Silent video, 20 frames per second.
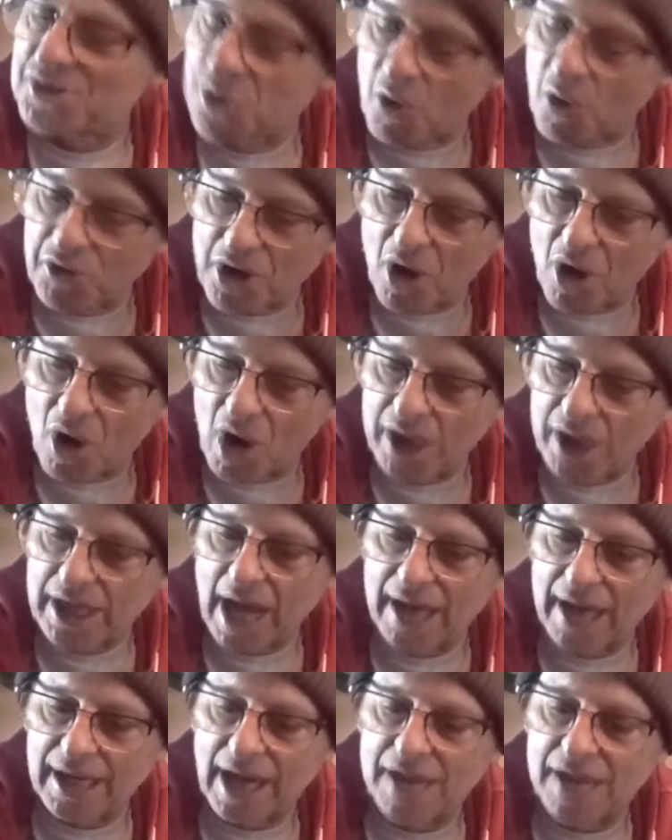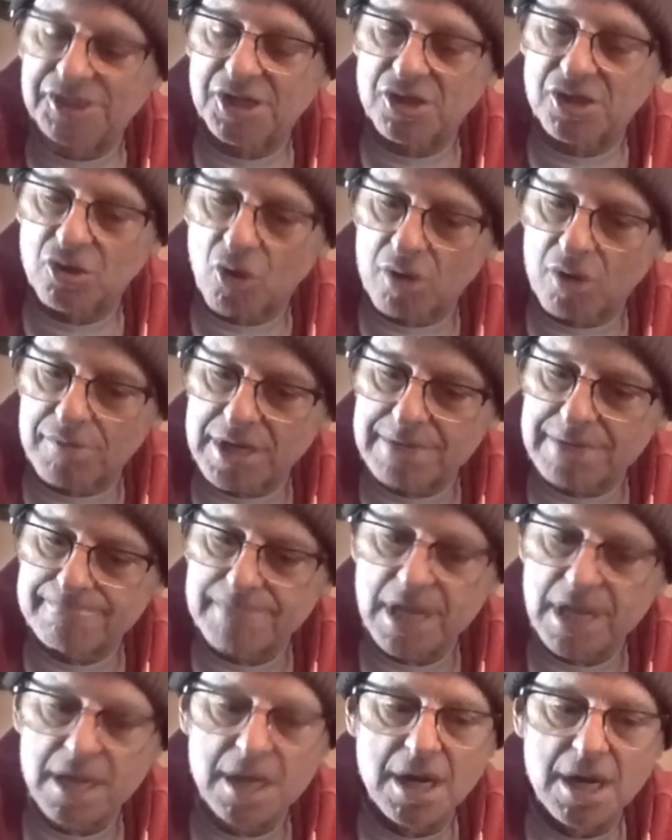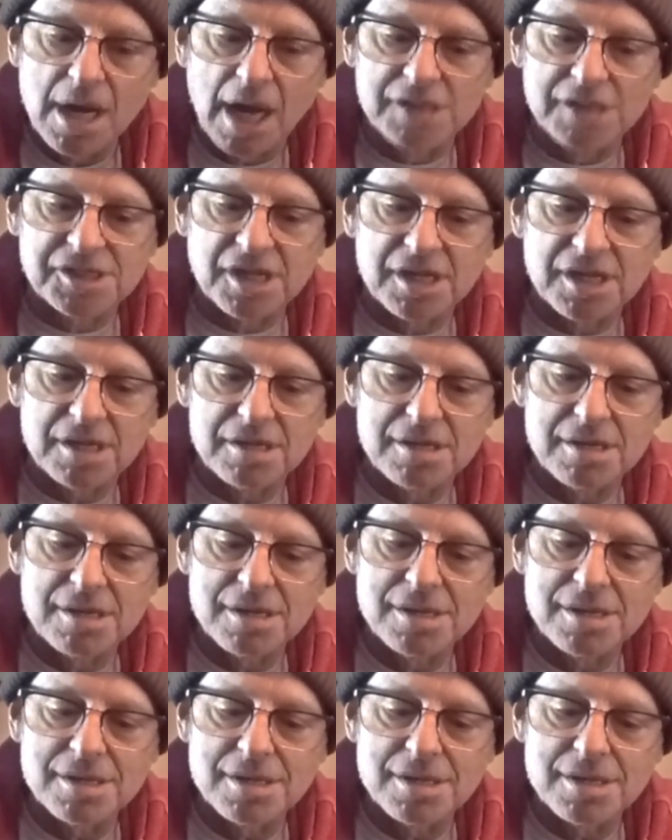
I don't know how I got it. I said, Norman, I said,